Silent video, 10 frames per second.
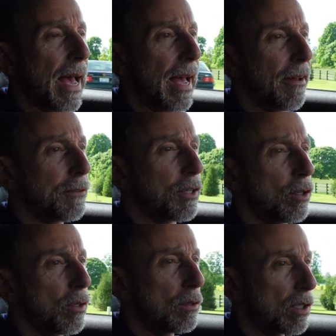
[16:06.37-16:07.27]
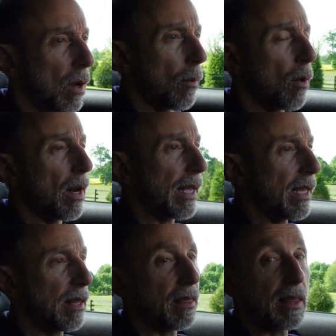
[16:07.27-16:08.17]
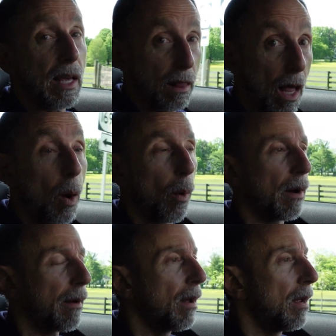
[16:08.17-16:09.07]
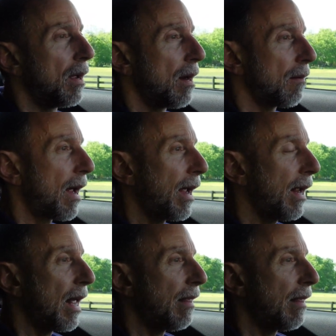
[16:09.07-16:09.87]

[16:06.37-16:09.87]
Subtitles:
have to do, so I want to get the thing lowered, right?